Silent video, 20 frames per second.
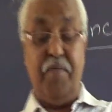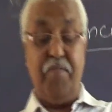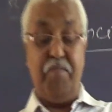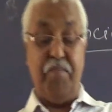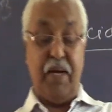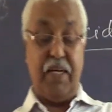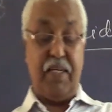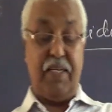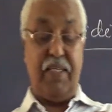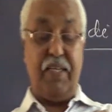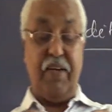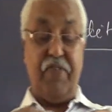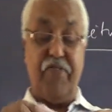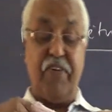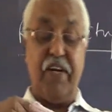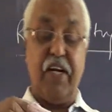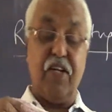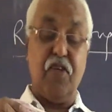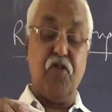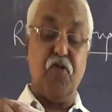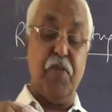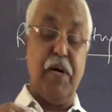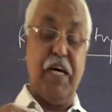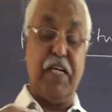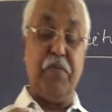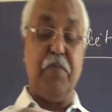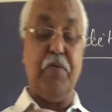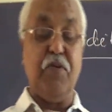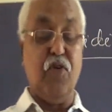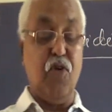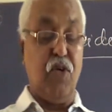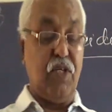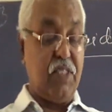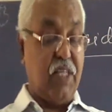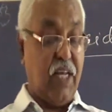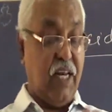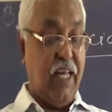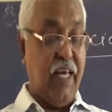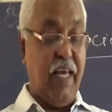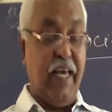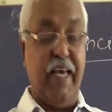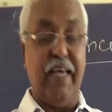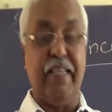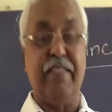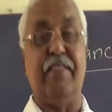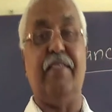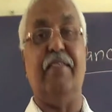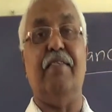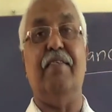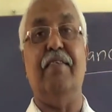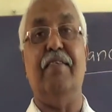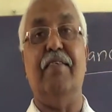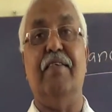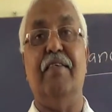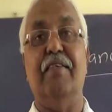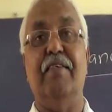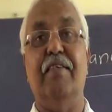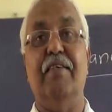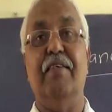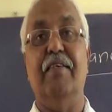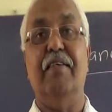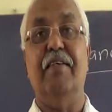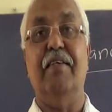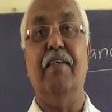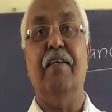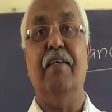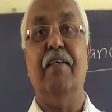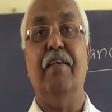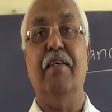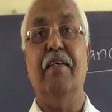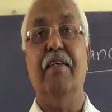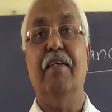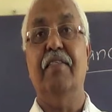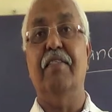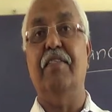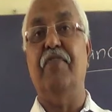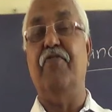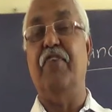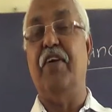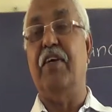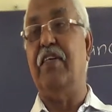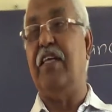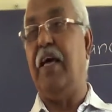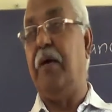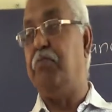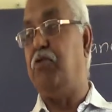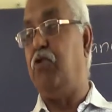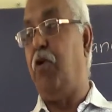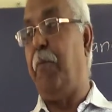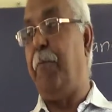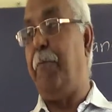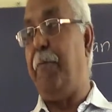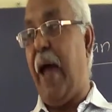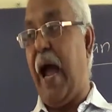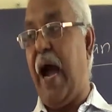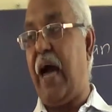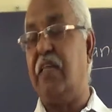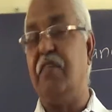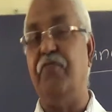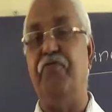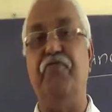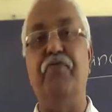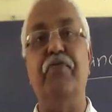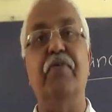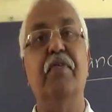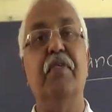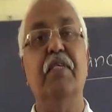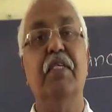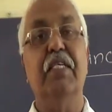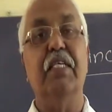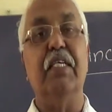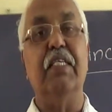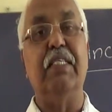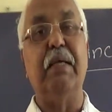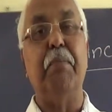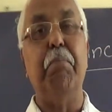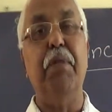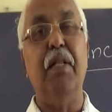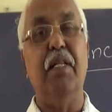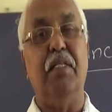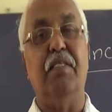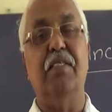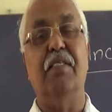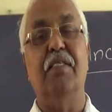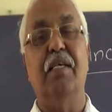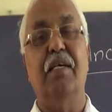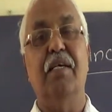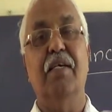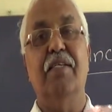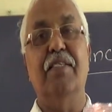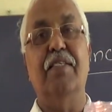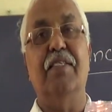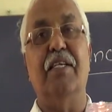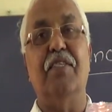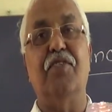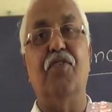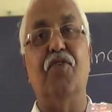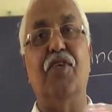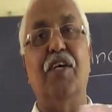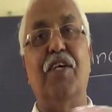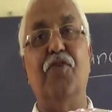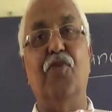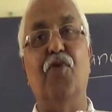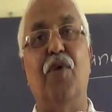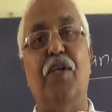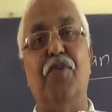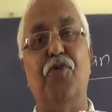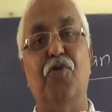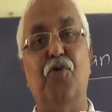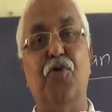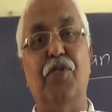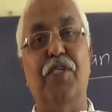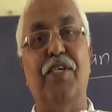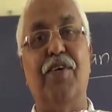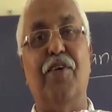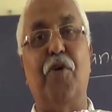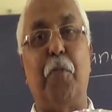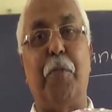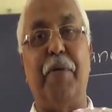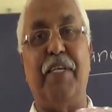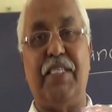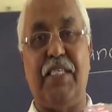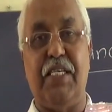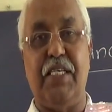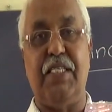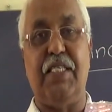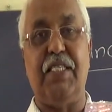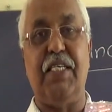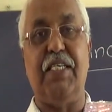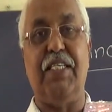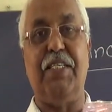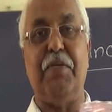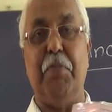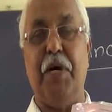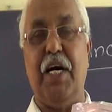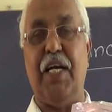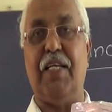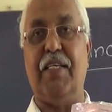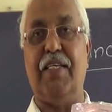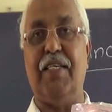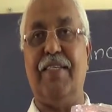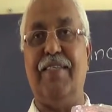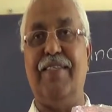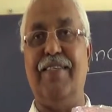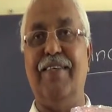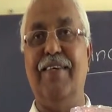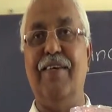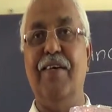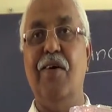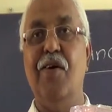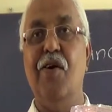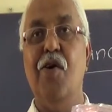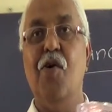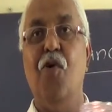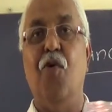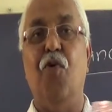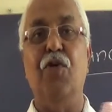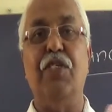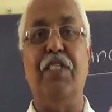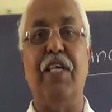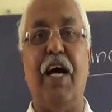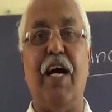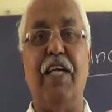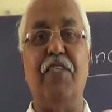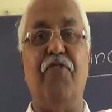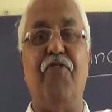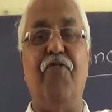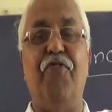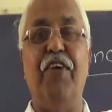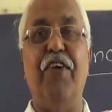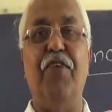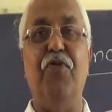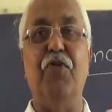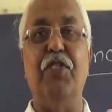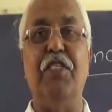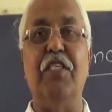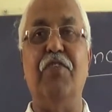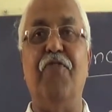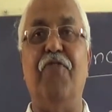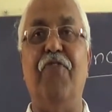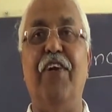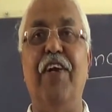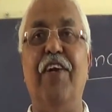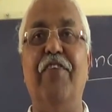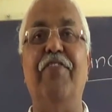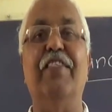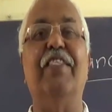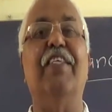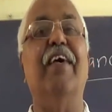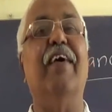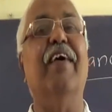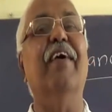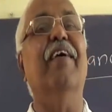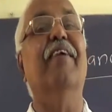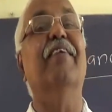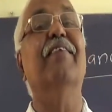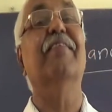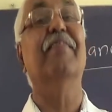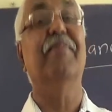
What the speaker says: But definitely you might be knowing the Lays, different types of canned eatables day to day you are using or purchasing in the market, which is filled with air.